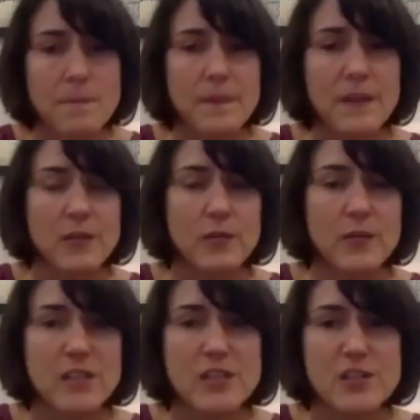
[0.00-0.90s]
You
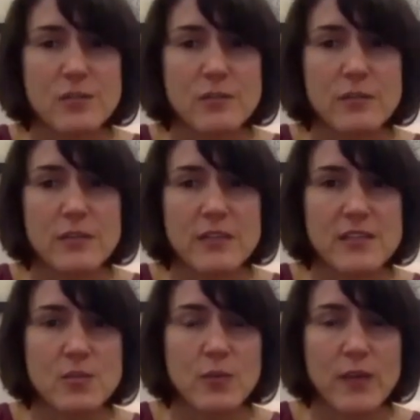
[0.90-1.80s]
can do
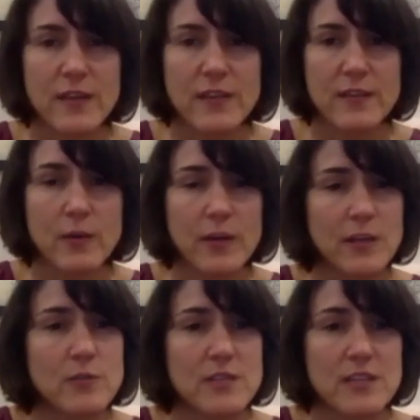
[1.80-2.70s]
this with, you want to
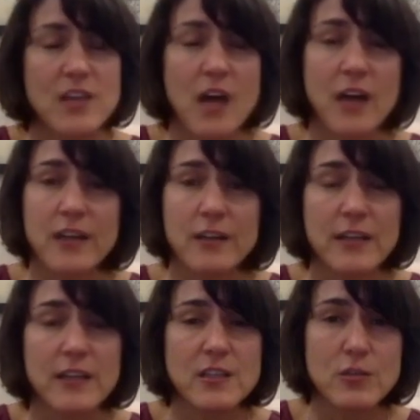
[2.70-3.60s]
use a doggy or
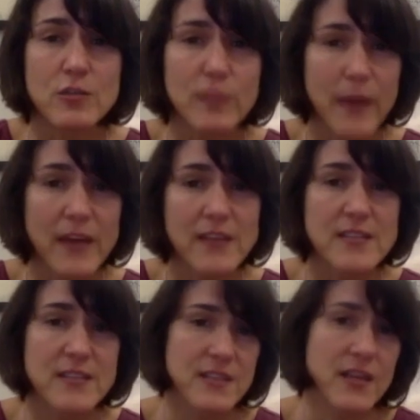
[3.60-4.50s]
kitty
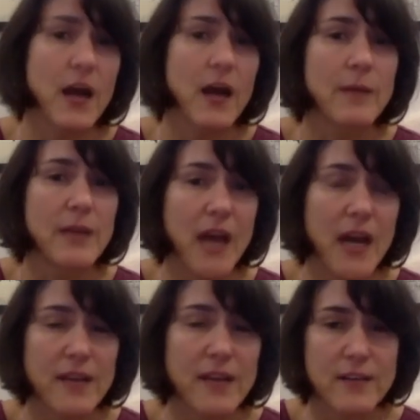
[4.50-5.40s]
toothpaste, and
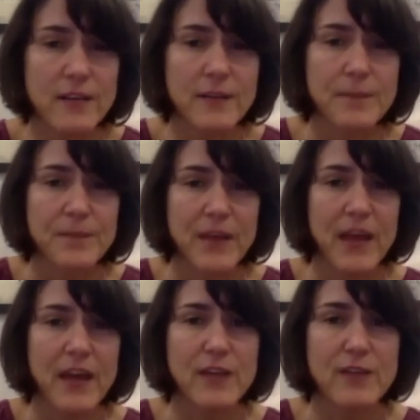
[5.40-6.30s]
either
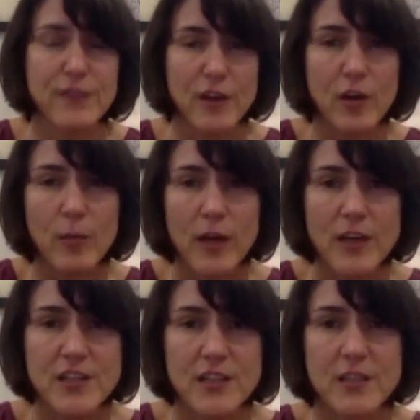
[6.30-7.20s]
a finger
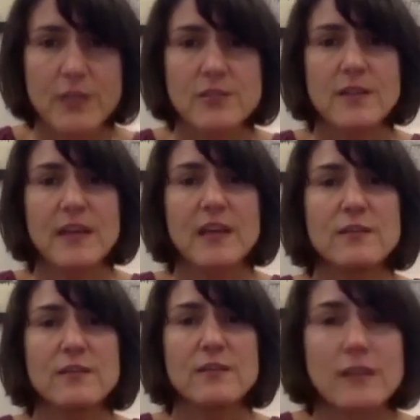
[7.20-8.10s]
brush that goes on the end of
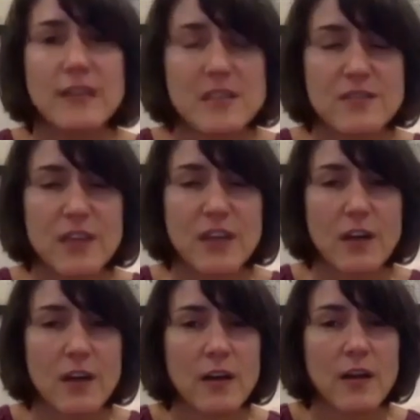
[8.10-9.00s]
your index
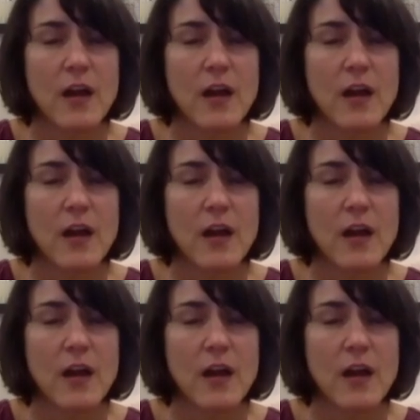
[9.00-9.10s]
finger,